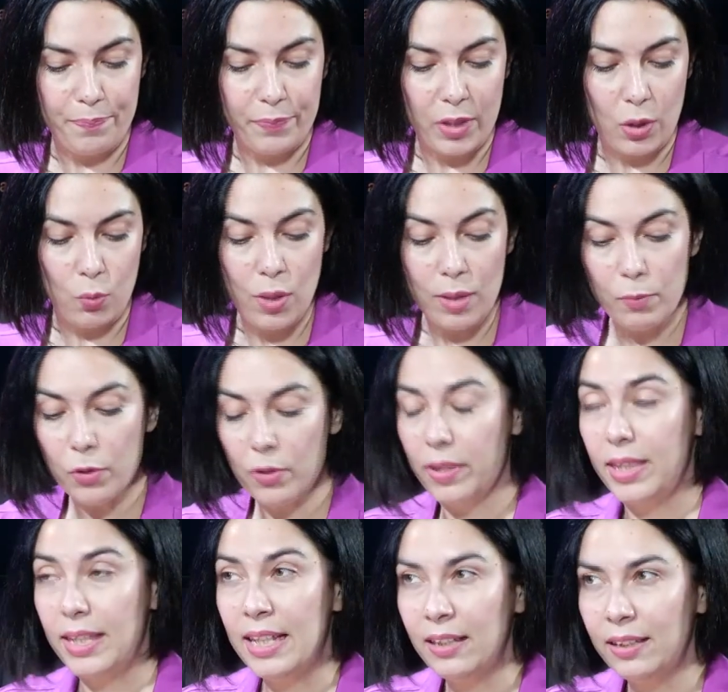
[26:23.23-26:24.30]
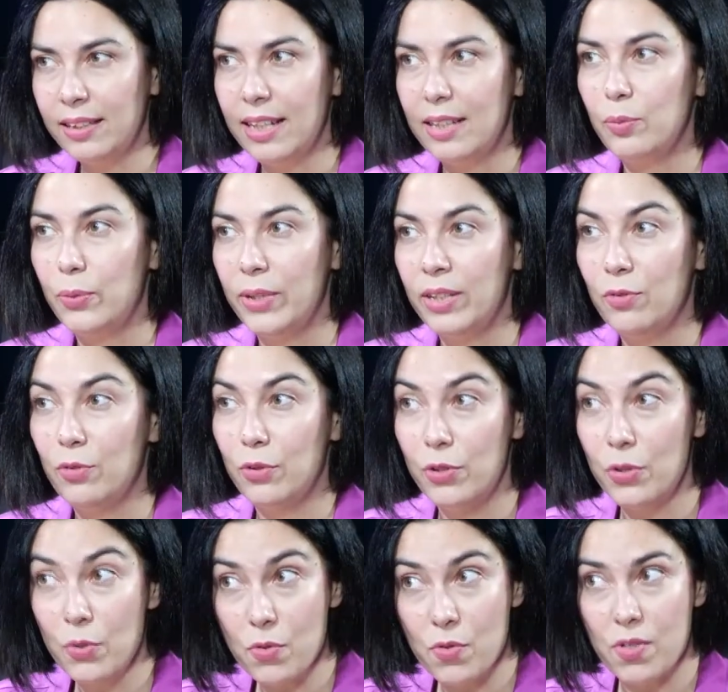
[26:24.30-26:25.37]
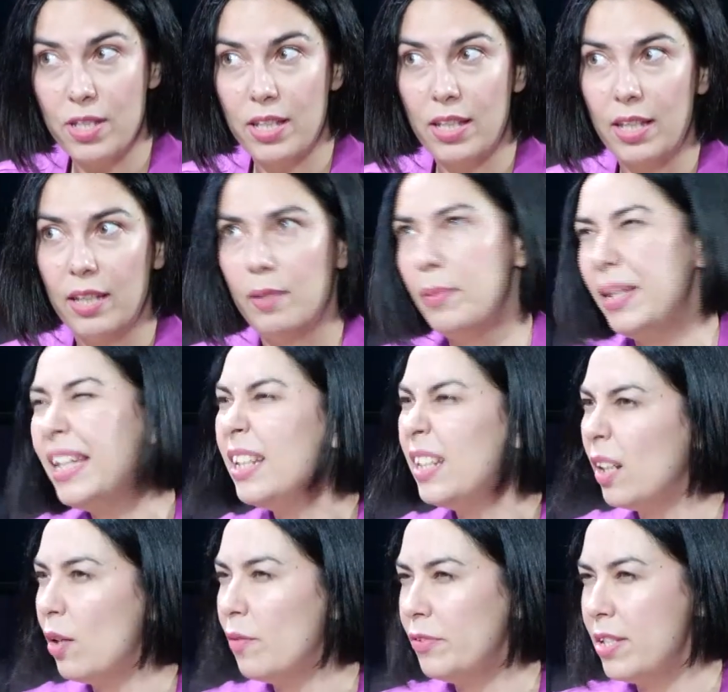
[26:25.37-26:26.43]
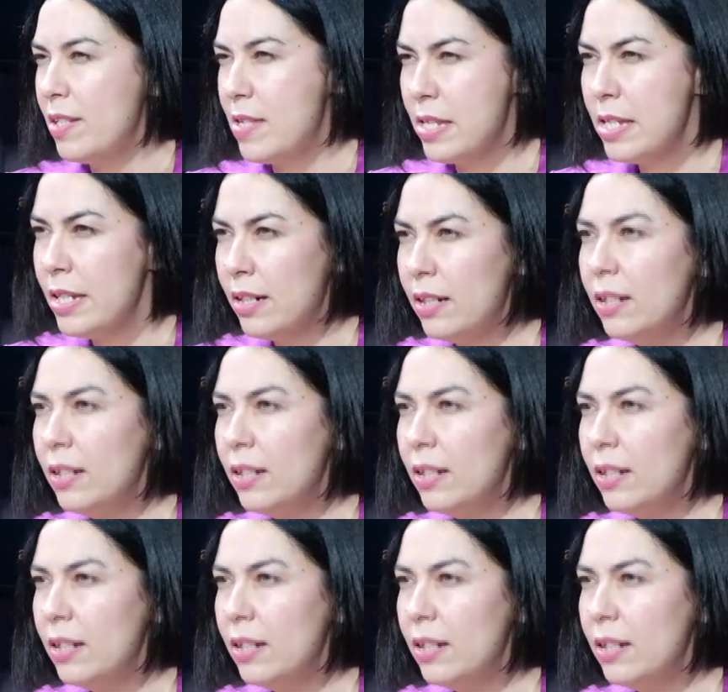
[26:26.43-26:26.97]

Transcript: One more thing that we introduced at the beginning of this year,